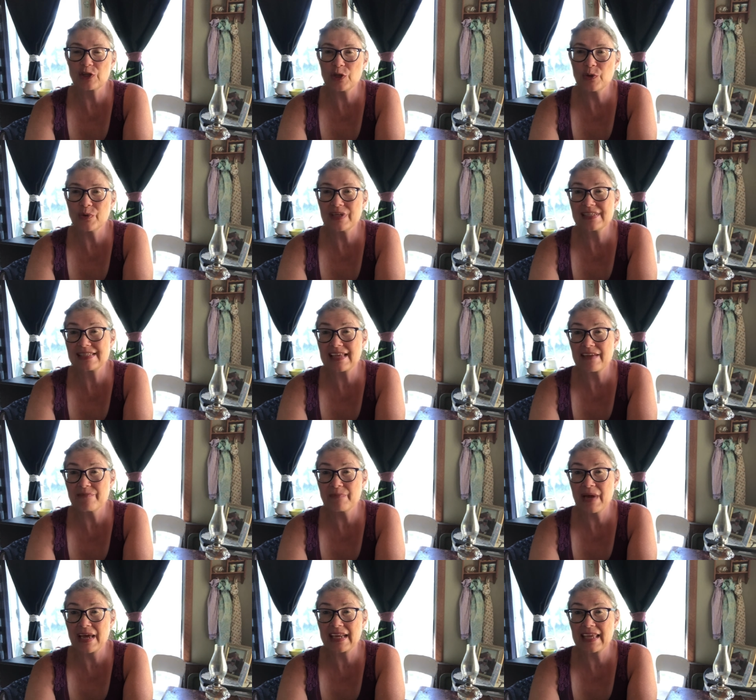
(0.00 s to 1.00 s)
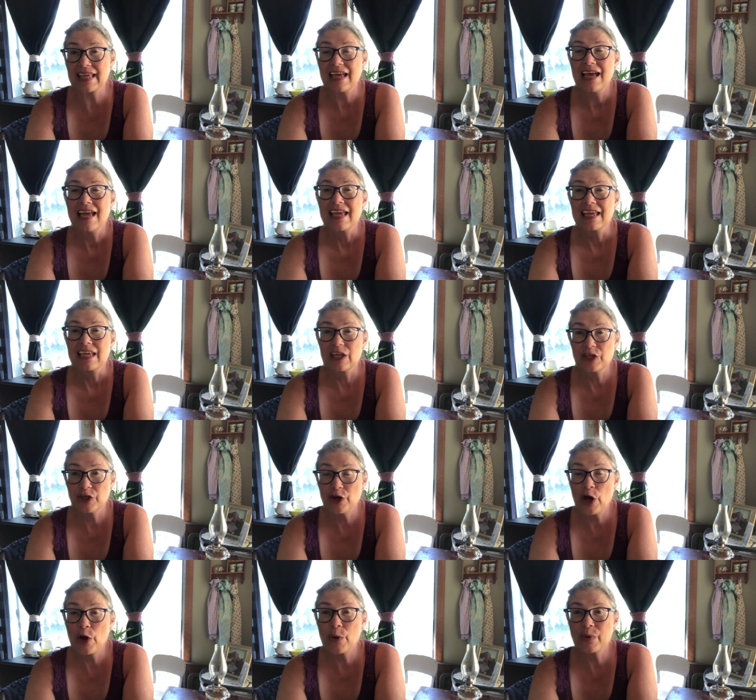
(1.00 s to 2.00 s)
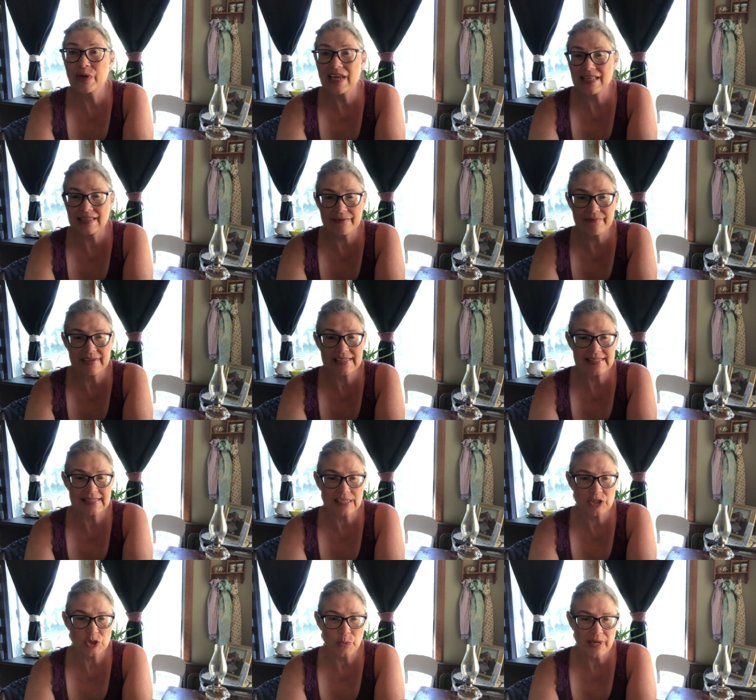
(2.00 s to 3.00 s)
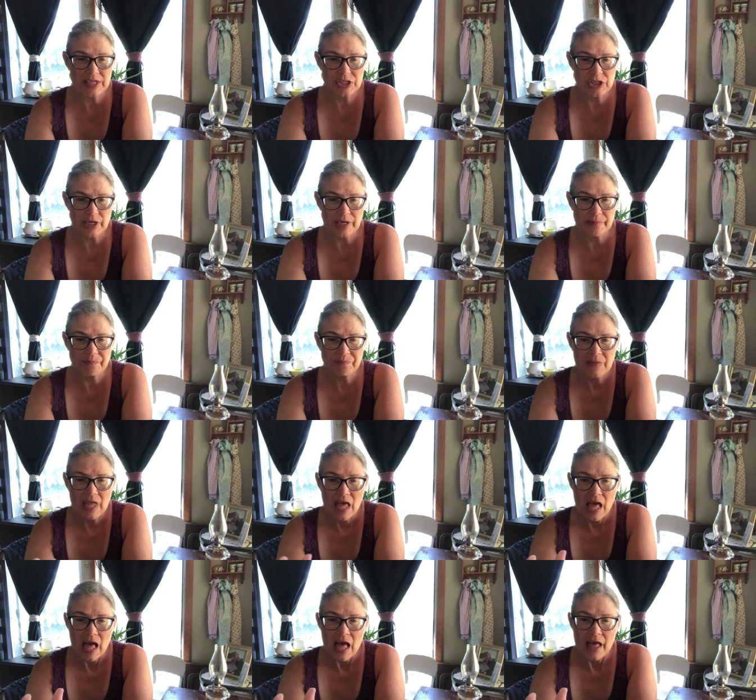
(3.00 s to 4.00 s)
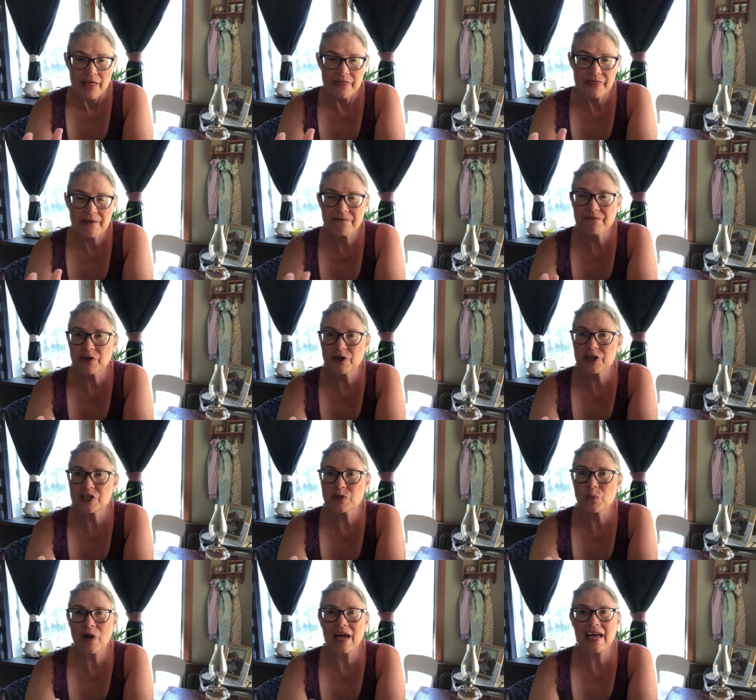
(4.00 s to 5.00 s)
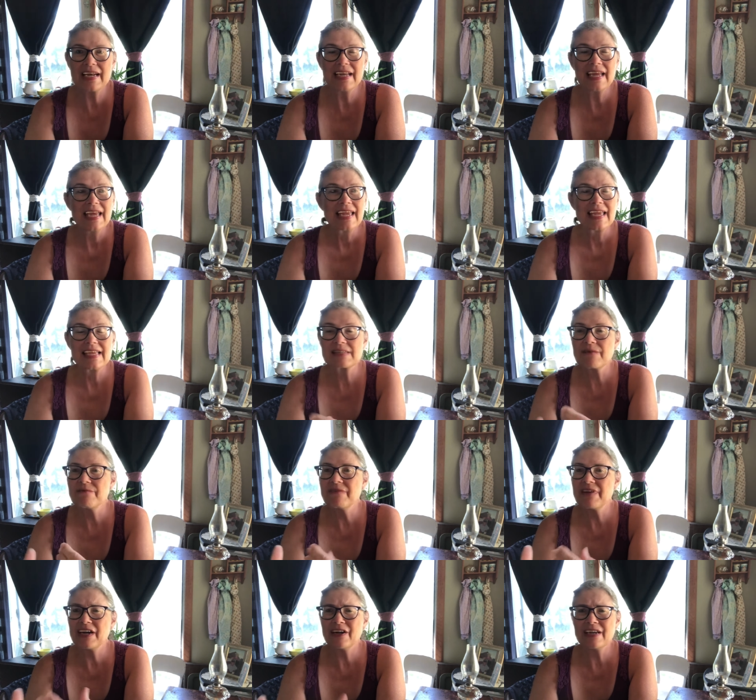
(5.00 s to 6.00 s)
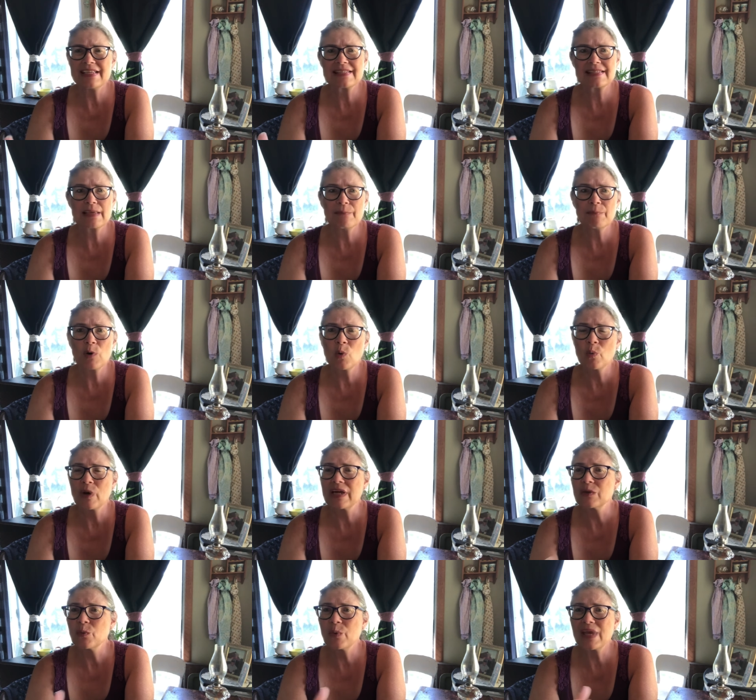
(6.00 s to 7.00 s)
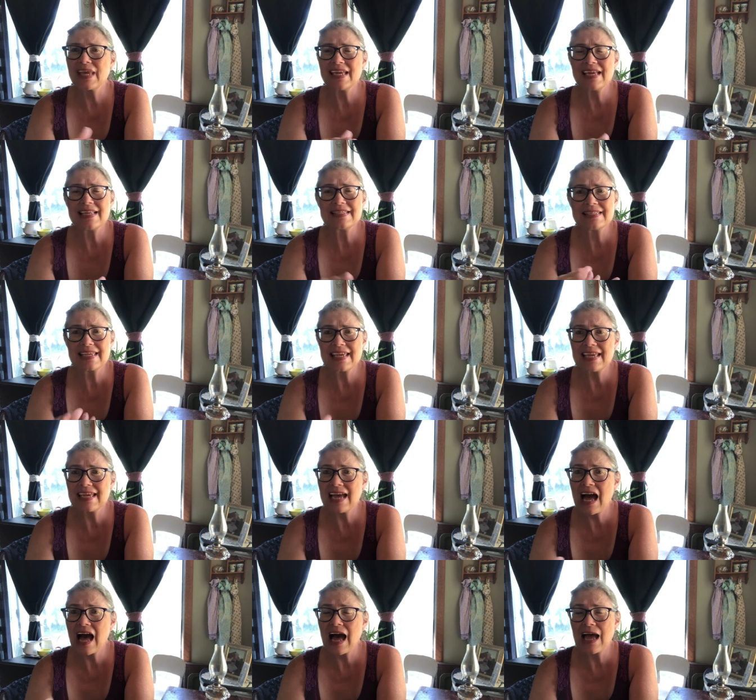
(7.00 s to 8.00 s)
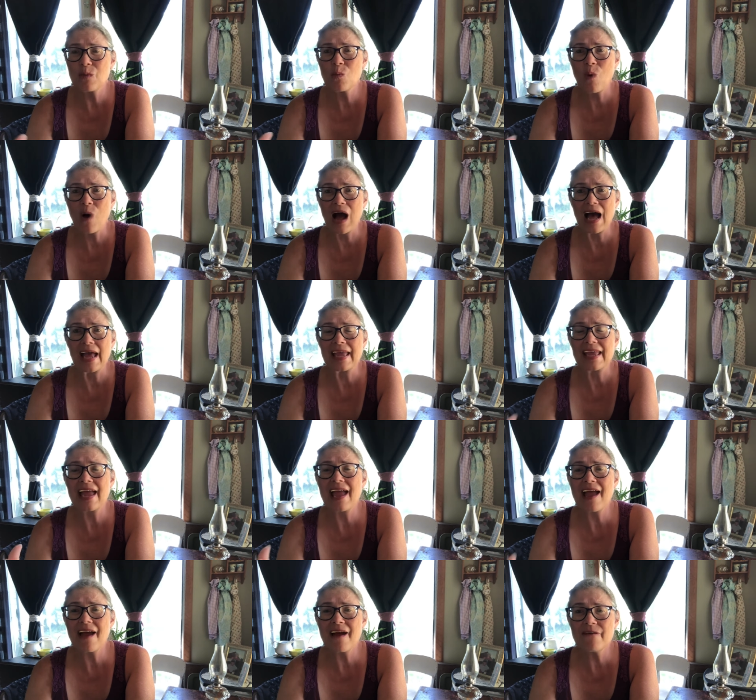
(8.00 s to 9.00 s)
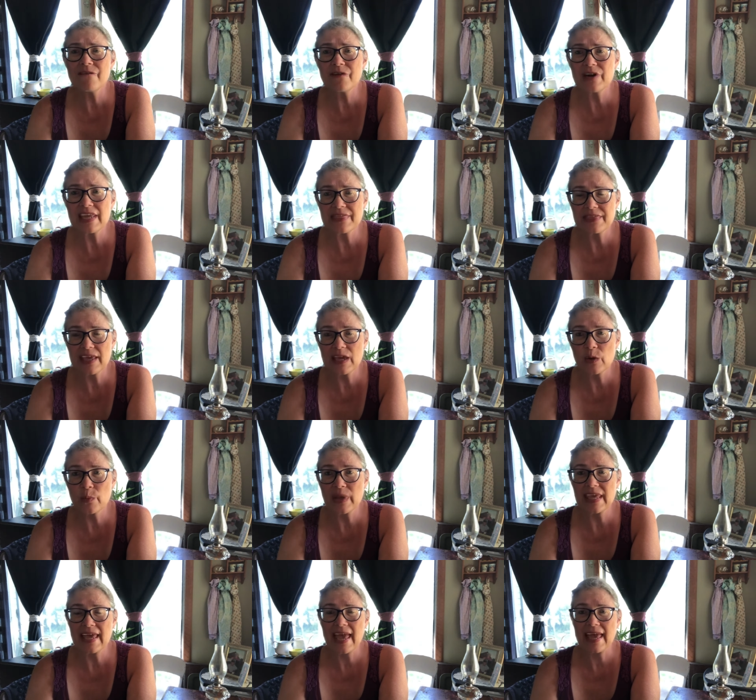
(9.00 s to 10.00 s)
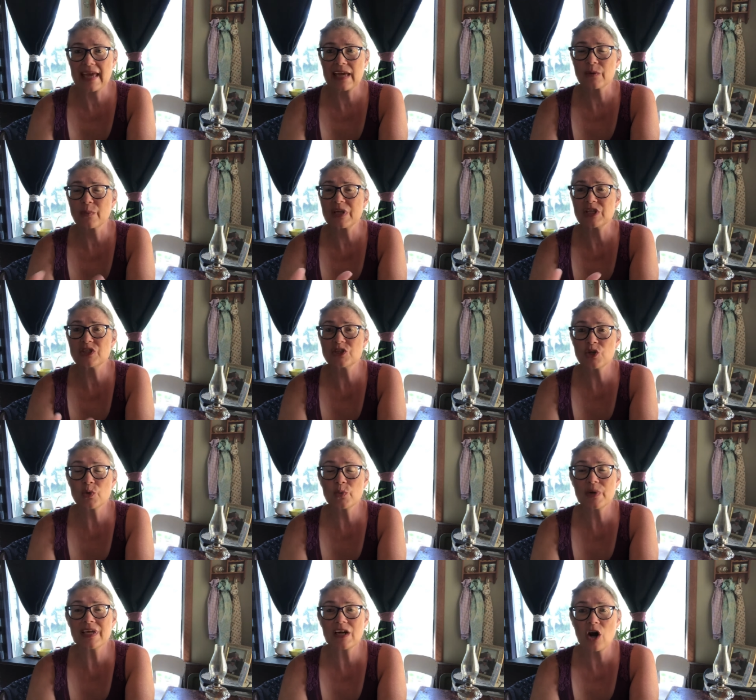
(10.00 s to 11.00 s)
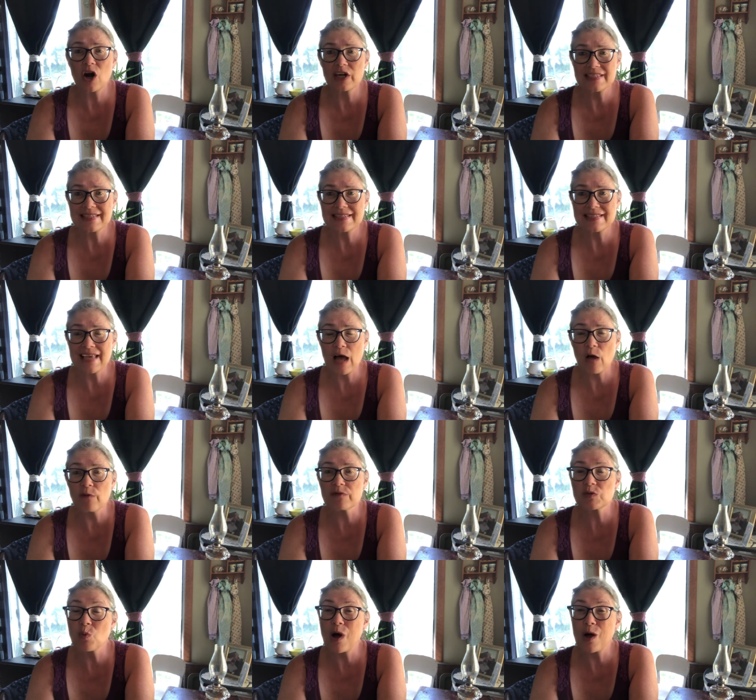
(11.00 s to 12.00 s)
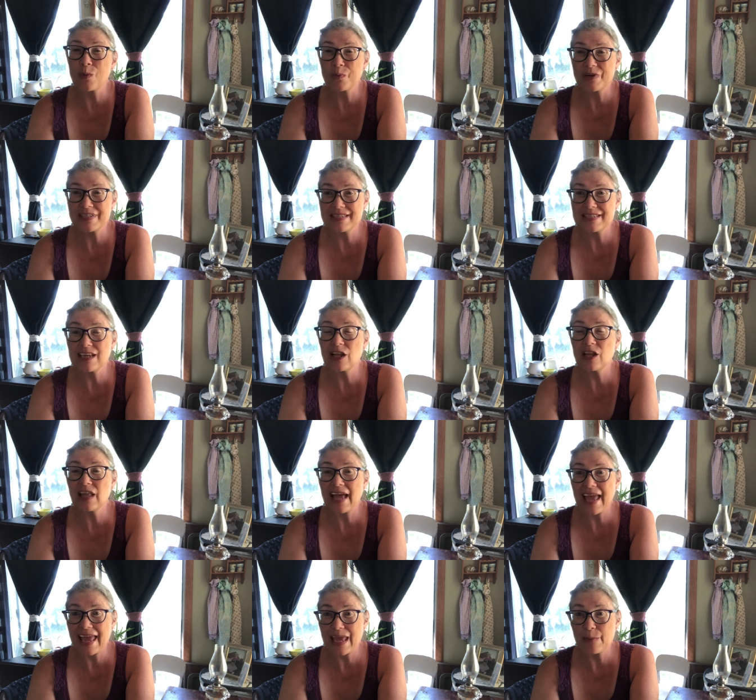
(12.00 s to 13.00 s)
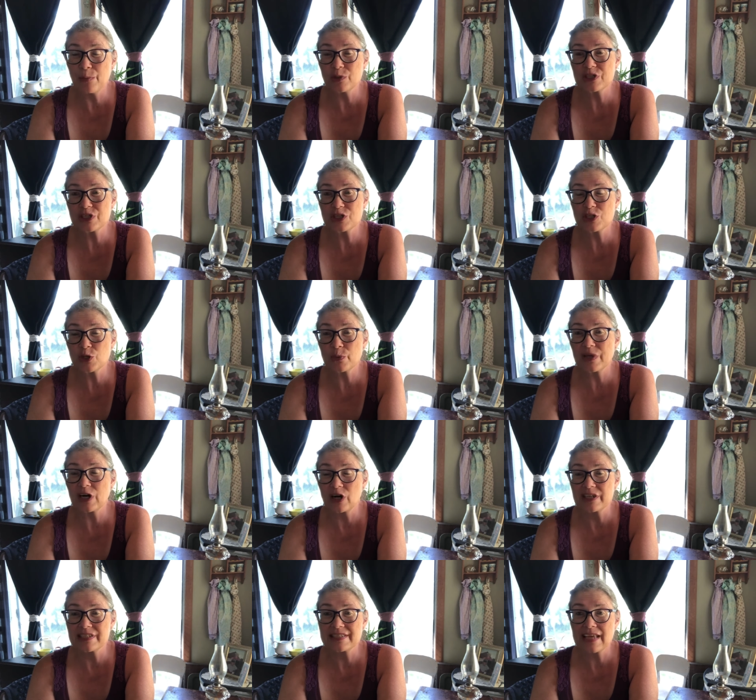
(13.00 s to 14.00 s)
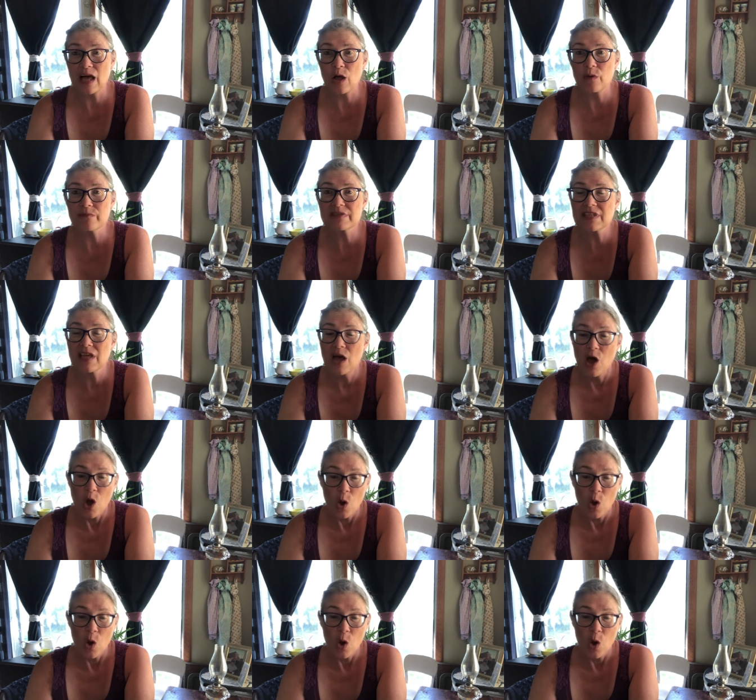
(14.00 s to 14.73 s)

you can save money in your own living situation. The first one is a very simple one. We DIY everything we can. We do it ourselves while we're still able to do it ourselves.